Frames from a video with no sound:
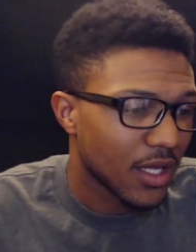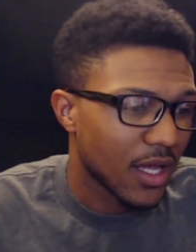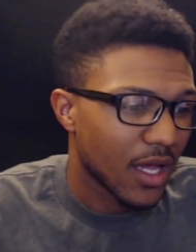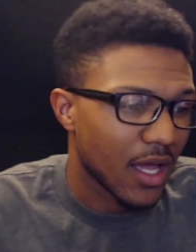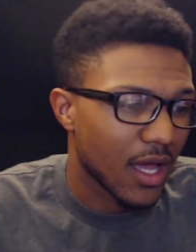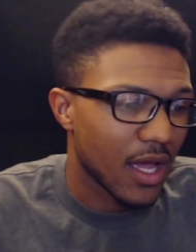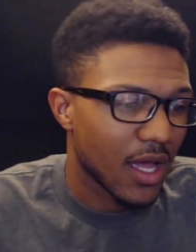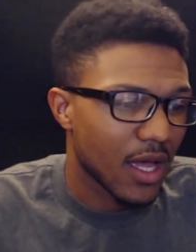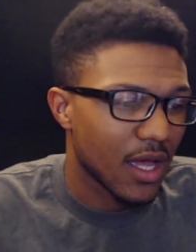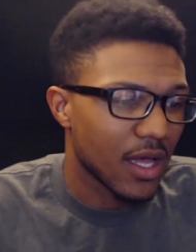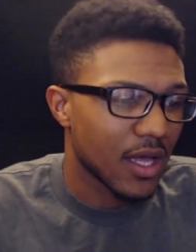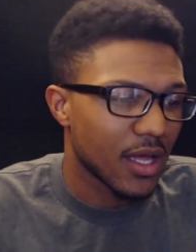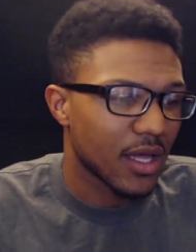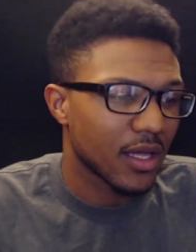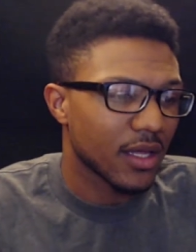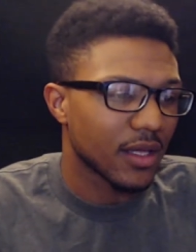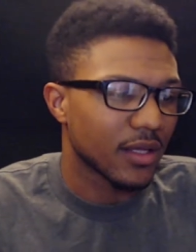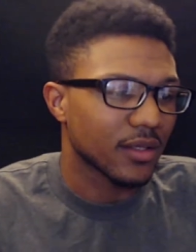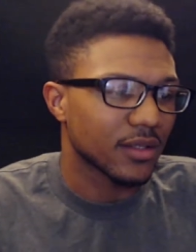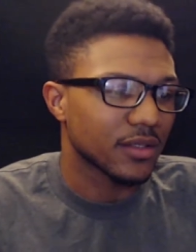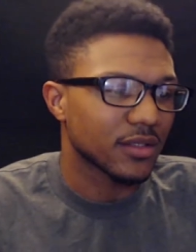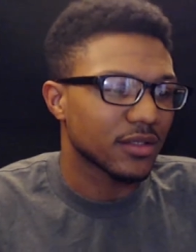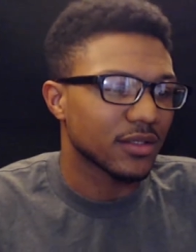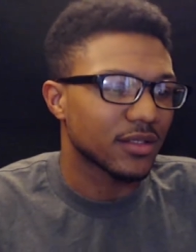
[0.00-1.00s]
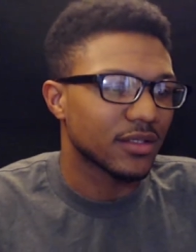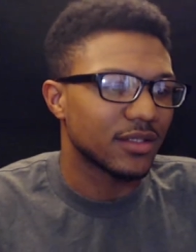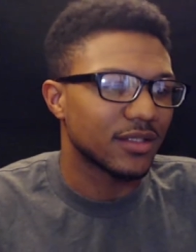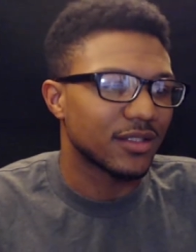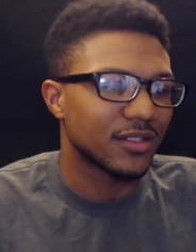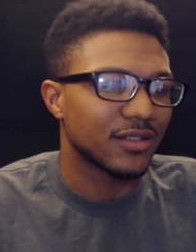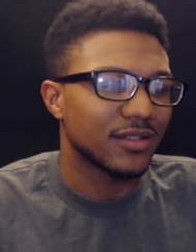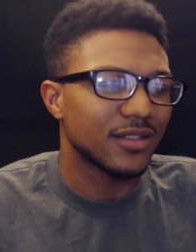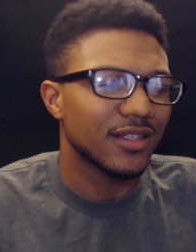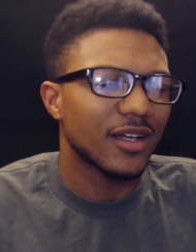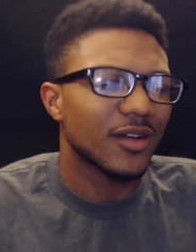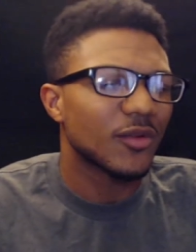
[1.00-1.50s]

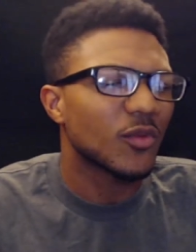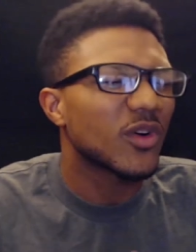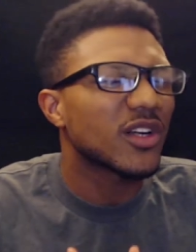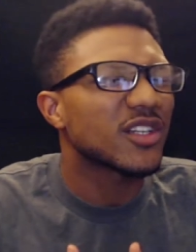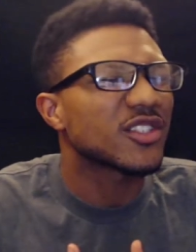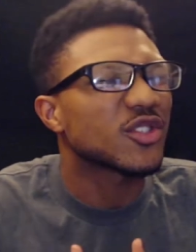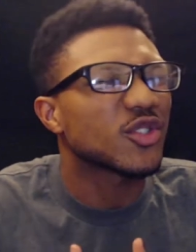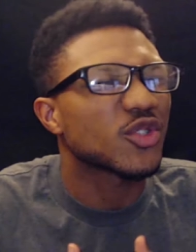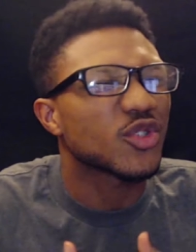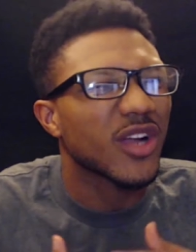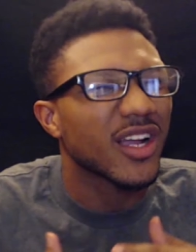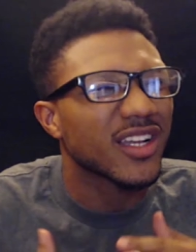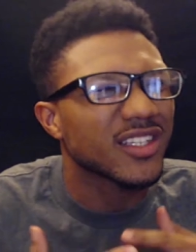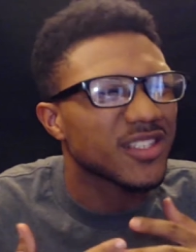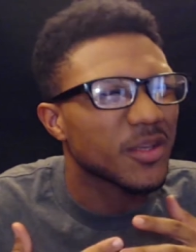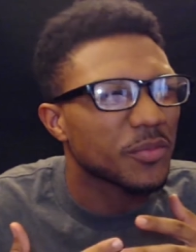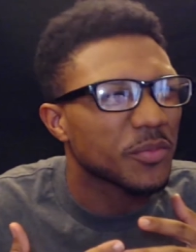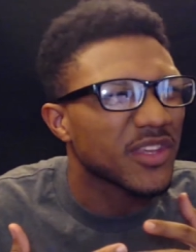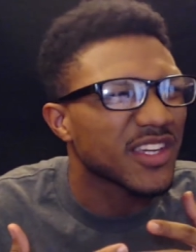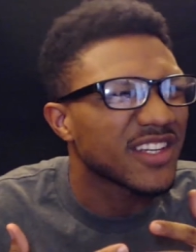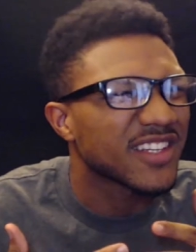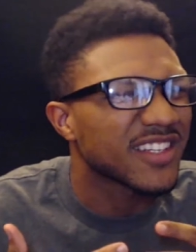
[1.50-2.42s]
I wanted to try something